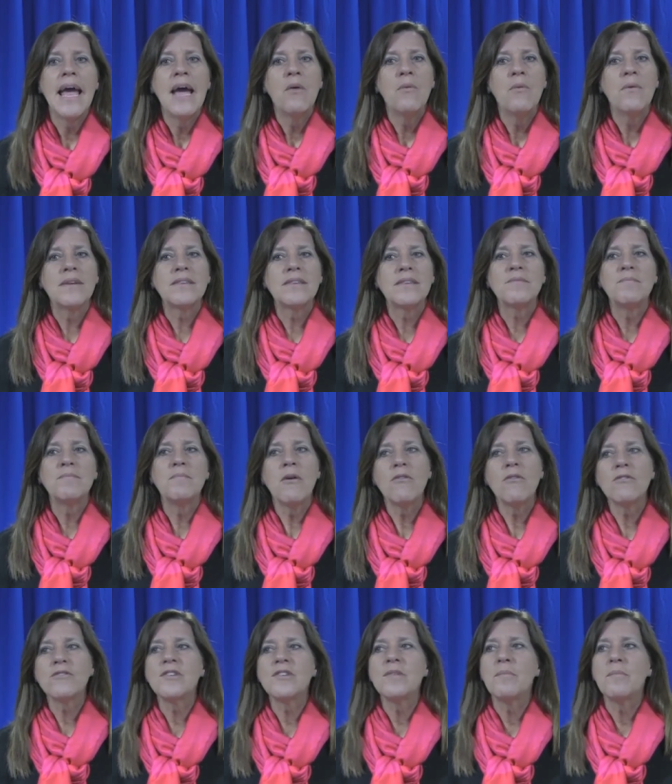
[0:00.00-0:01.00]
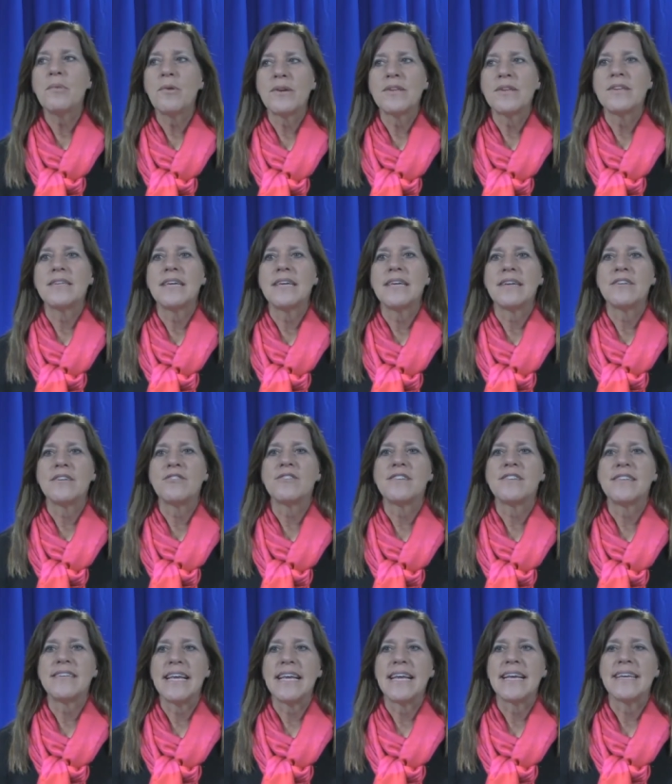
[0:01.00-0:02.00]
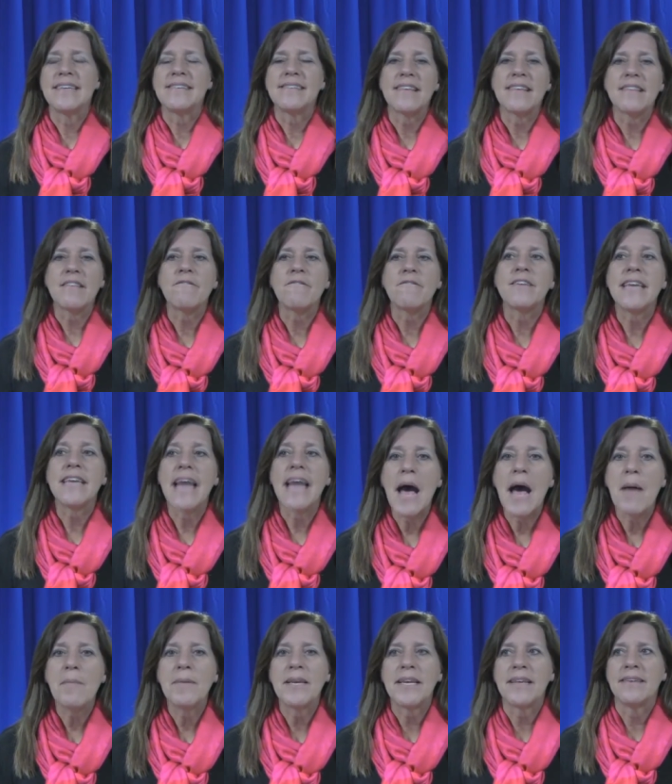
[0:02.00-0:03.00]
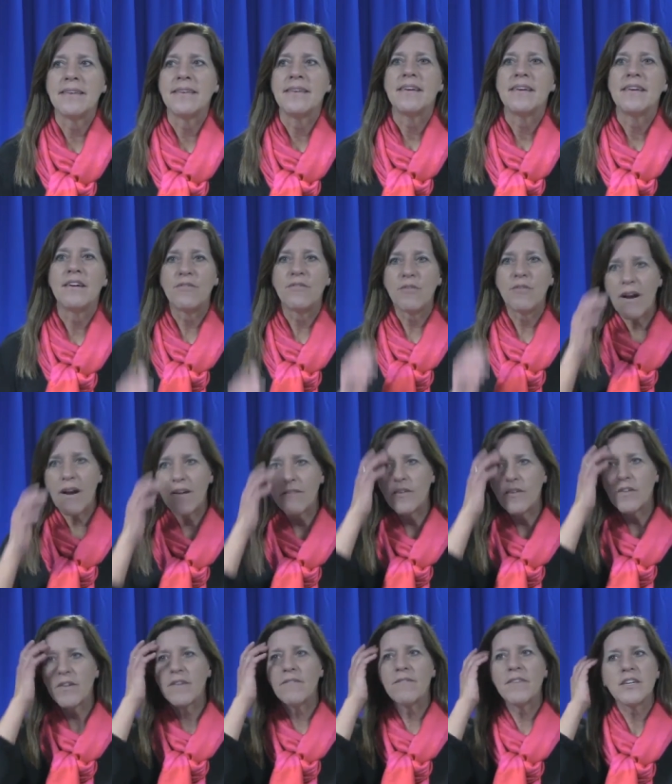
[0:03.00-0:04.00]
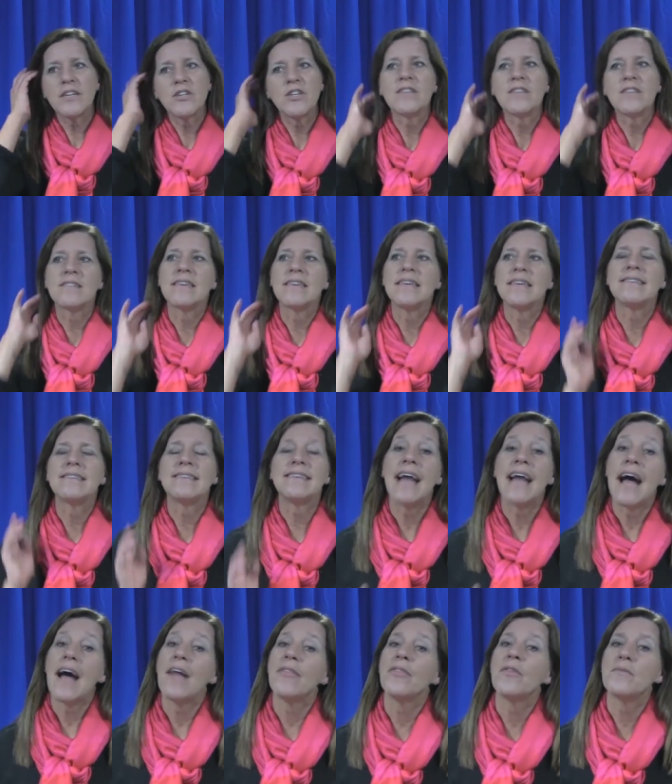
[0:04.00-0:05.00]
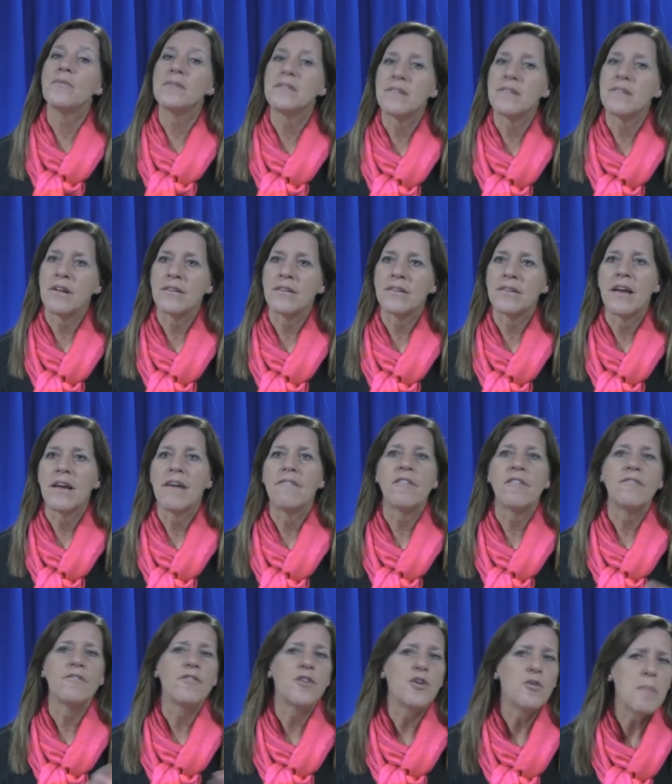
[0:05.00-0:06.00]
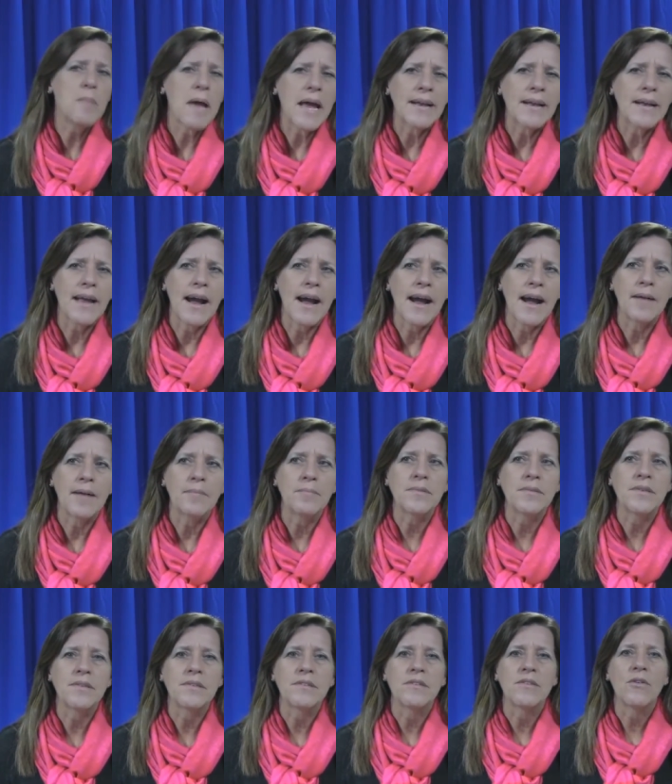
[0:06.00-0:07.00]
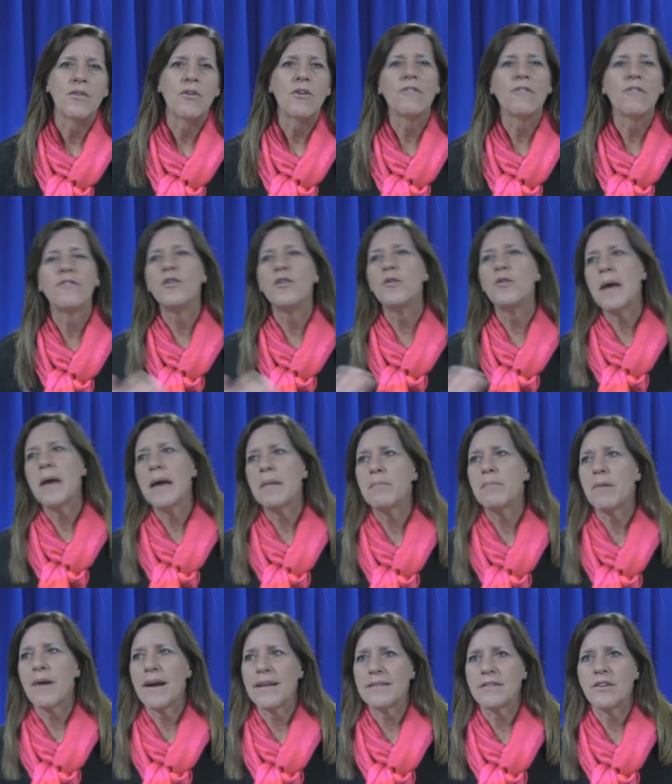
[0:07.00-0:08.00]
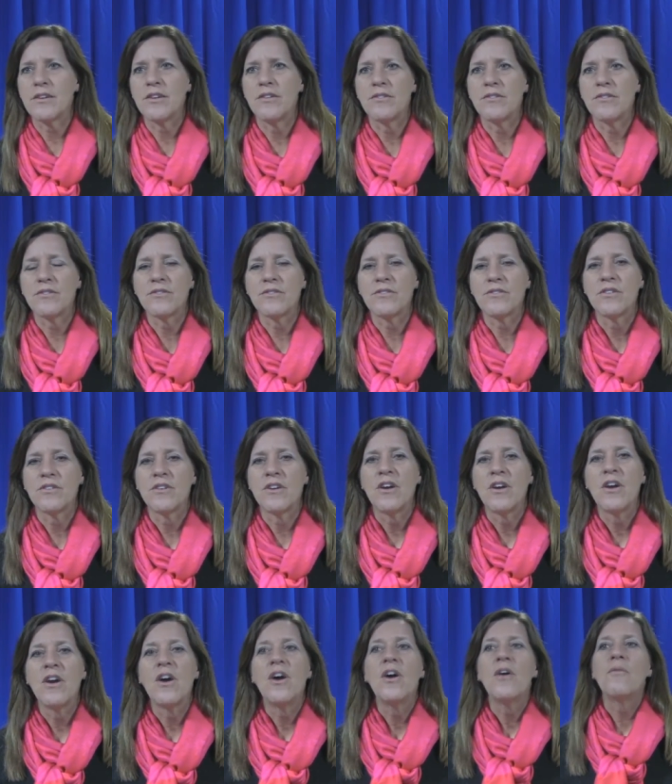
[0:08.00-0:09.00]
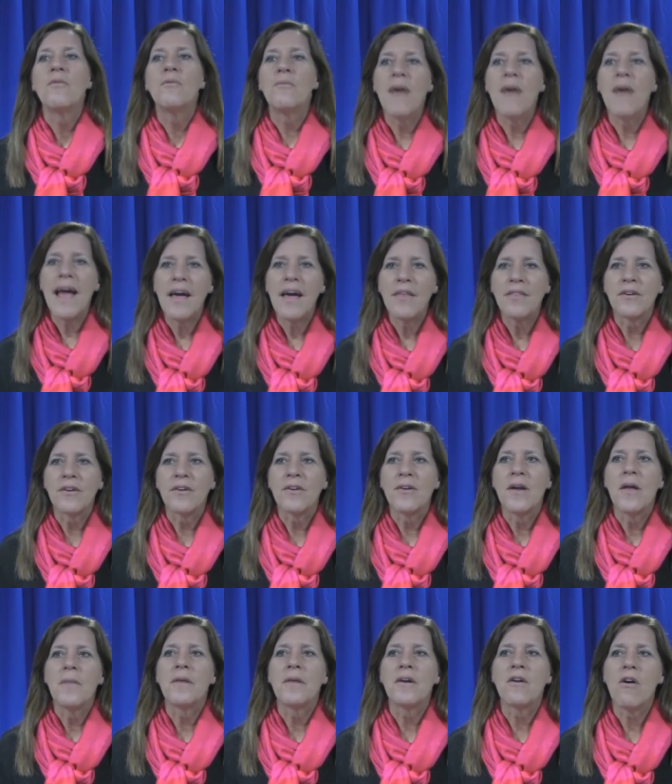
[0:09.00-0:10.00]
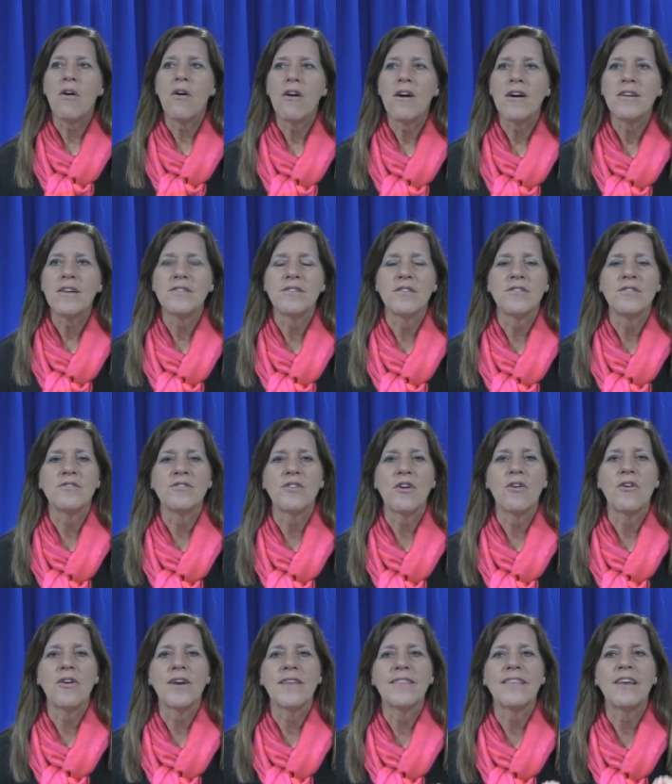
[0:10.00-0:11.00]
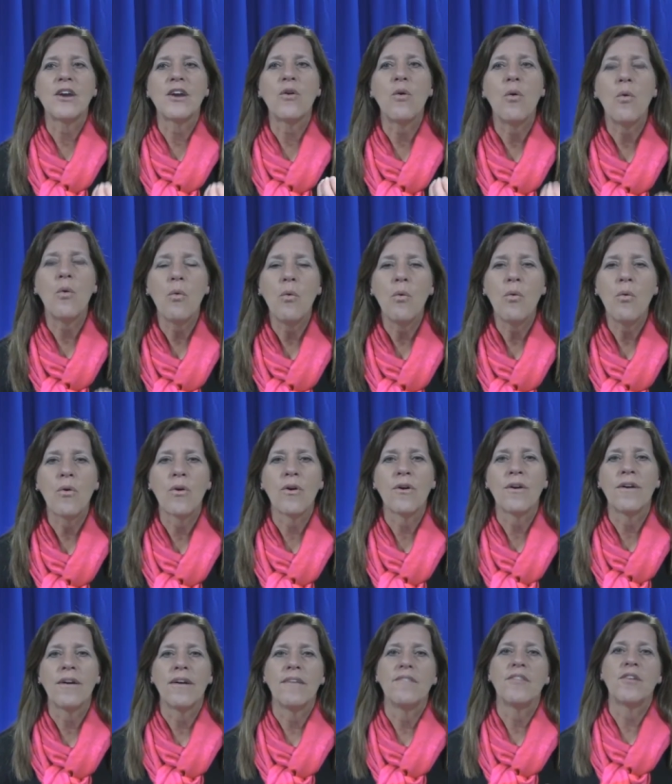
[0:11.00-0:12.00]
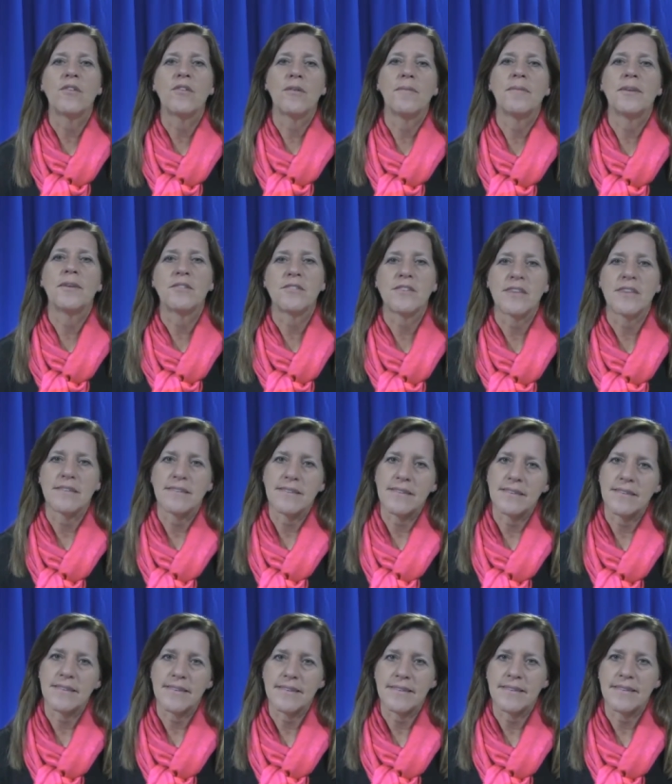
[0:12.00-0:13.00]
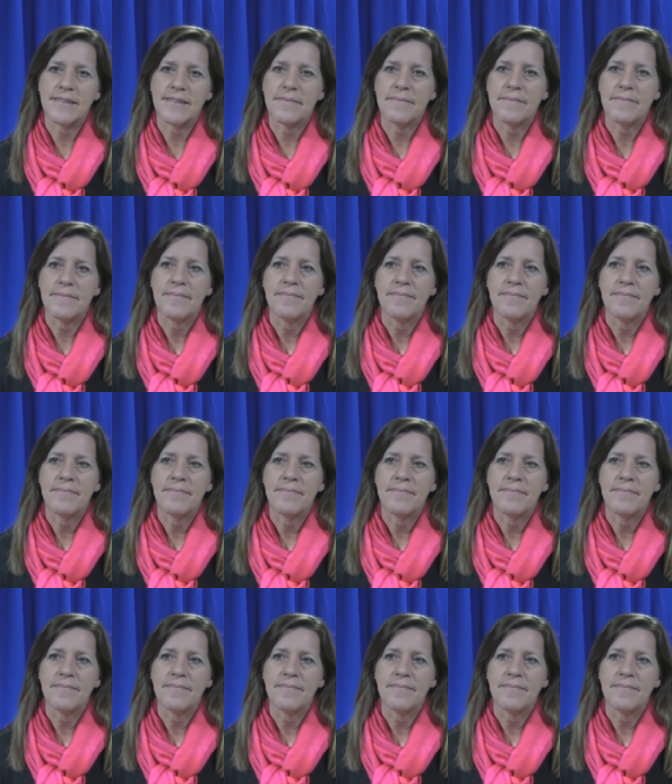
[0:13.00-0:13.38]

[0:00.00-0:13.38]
What's most important to understand is that the phenomenon of wrongful convictions is not the result of a few bad cops or a few bad prosecutors. Rather, the causes are at the core of the criminal justice system.